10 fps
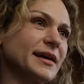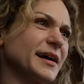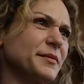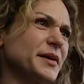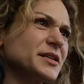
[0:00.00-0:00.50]
think
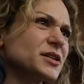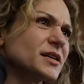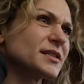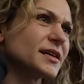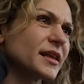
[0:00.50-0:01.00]
I'd be
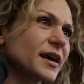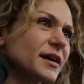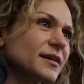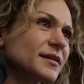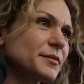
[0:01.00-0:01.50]
adjusting that,
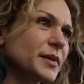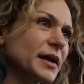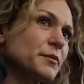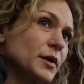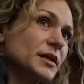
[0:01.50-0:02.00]
but
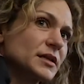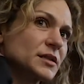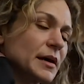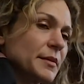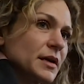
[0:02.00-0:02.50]
I'm willing.
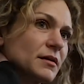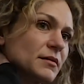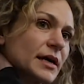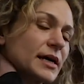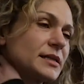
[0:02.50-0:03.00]
I mean,
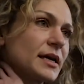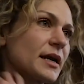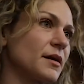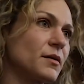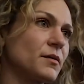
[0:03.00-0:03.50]
like I said,
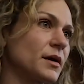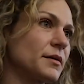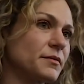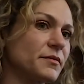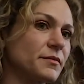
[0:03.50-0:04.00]
I don't want
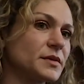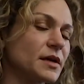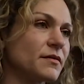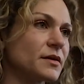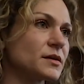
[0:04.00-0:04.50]
to
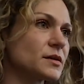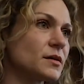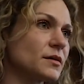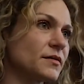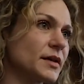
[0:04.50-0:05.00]
suffer.
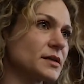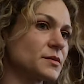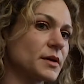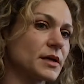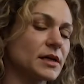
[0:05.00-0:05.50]
So if
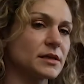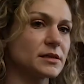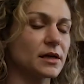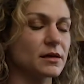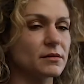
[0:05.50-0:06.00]
that's what it
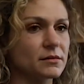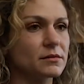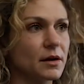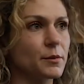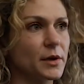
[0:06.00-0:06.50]
is, then
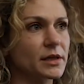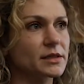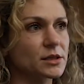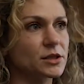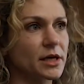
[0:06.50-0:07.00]
I'm willing
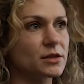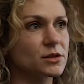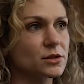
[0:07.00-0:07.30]
to change.